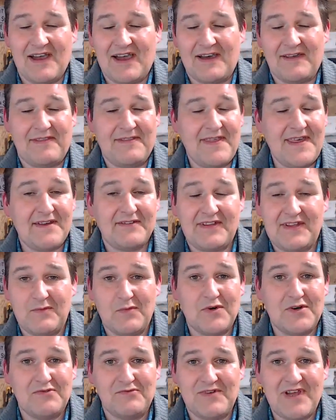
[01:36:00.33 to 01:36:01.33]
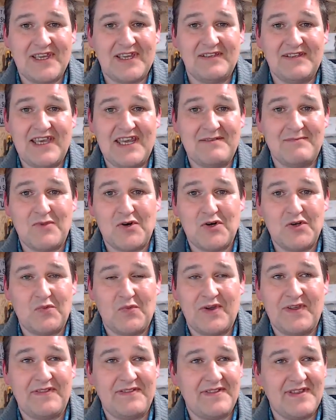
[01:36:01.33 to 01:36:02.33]
a 30 watt regulated mod
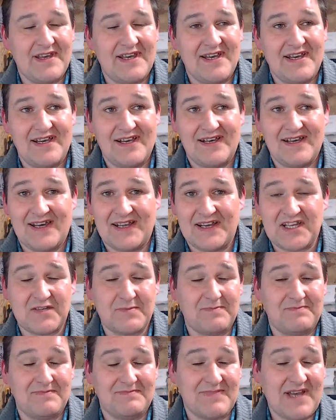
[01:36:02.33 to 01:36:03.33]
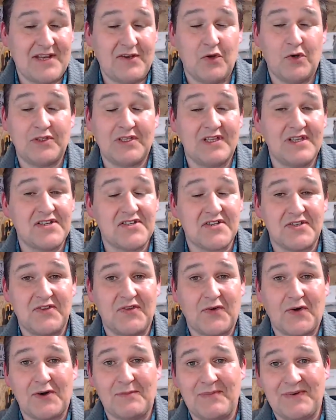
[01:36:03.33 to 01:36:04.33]
with a Nautilus on
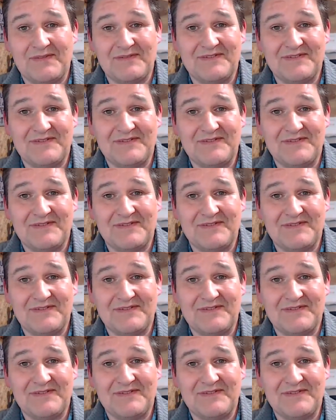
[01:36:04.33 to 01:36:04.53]
top.